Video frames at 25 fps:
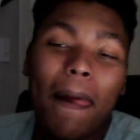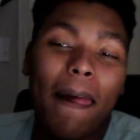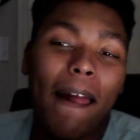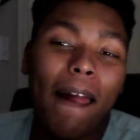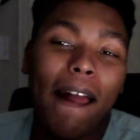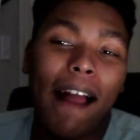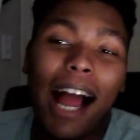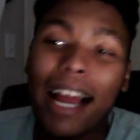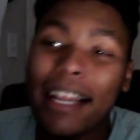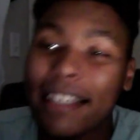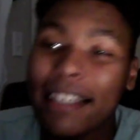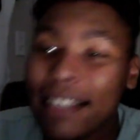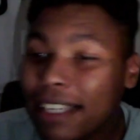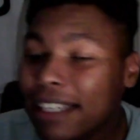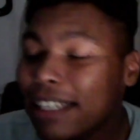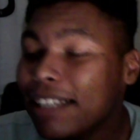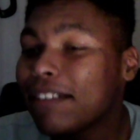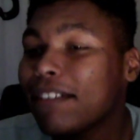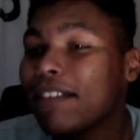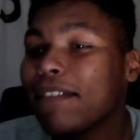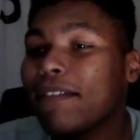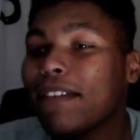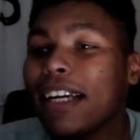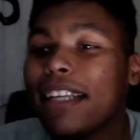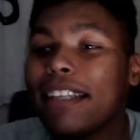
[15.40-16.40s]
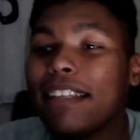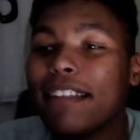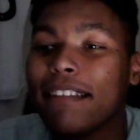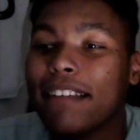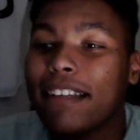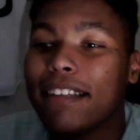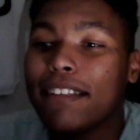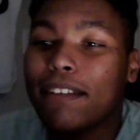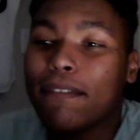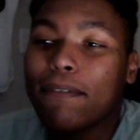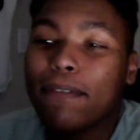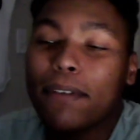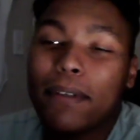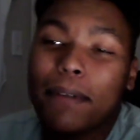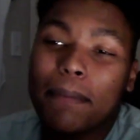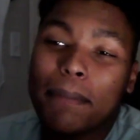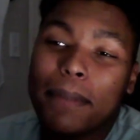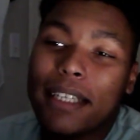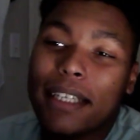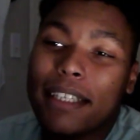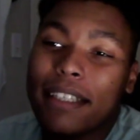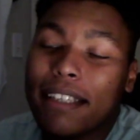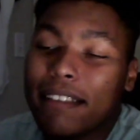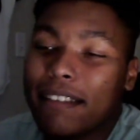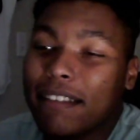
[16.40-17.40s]
I think it's the right decision for it to
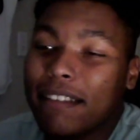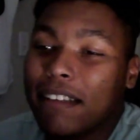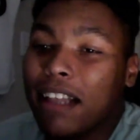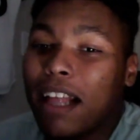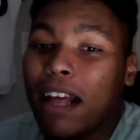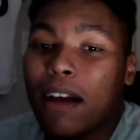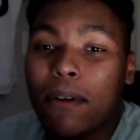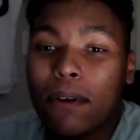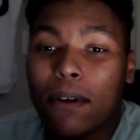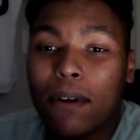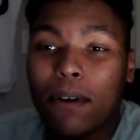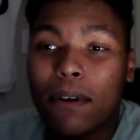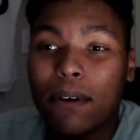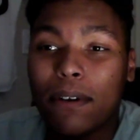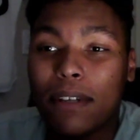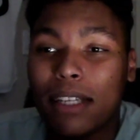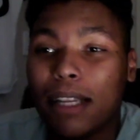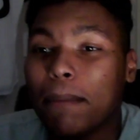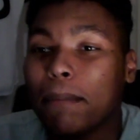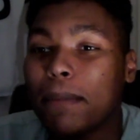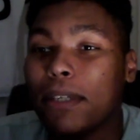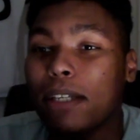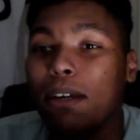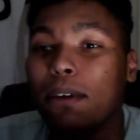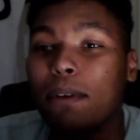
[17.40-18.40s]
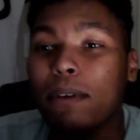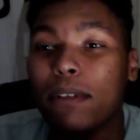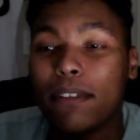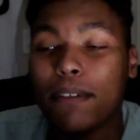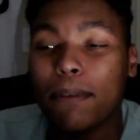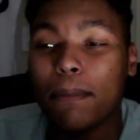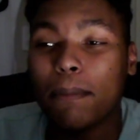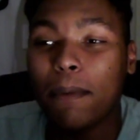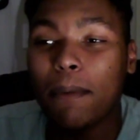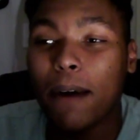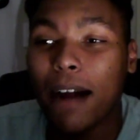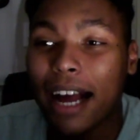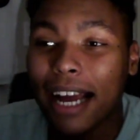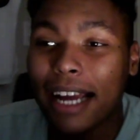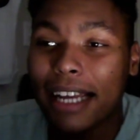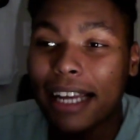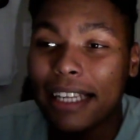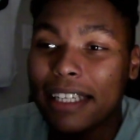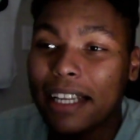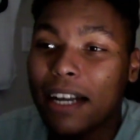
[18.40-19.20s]
be a disallowed goal. And I'm going to go into why.